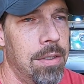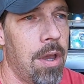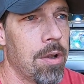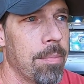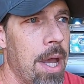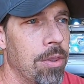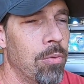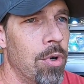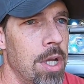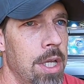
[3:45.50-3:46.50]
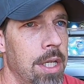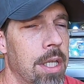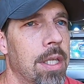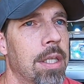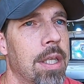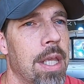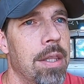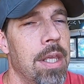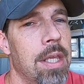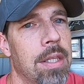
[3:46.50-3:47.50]
talk about the run.
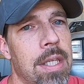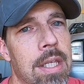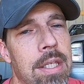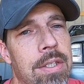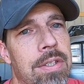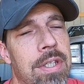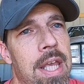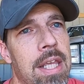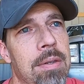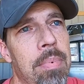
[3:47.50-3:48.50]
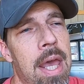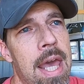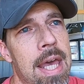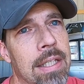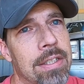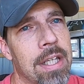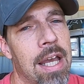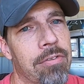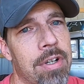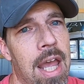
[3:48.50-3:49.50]
And then the second pass,
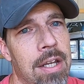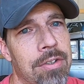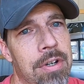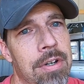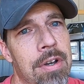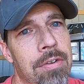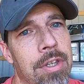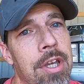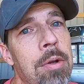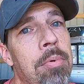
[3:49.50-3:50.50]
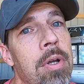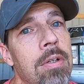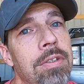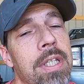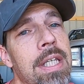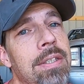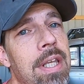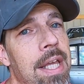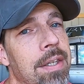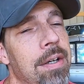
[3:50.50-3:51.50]
I forgot to turn on the GoPros
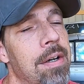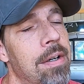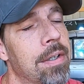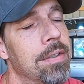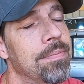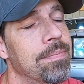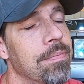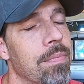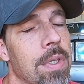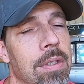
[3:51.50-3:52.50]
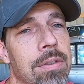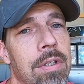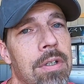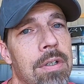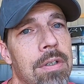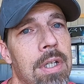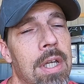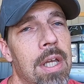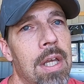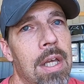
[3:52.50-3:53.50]
inside the car. So
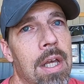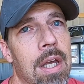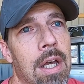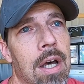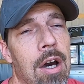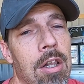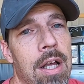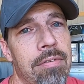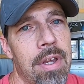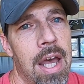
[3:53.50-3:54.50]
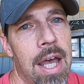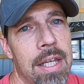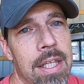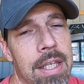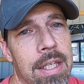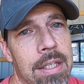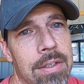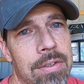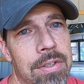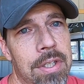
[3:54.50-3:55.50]
all I've got
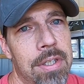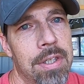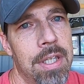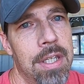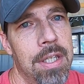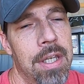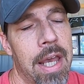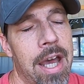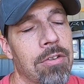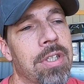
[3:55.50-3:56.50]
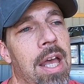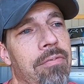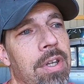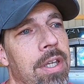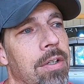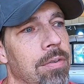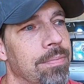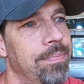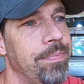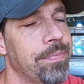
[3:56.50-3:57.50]
is the outside video.
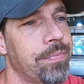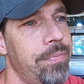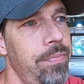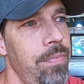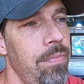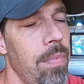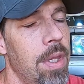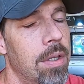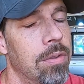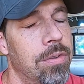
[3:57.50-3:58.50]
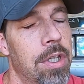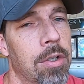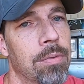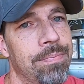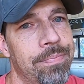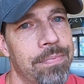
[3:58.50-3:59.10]
So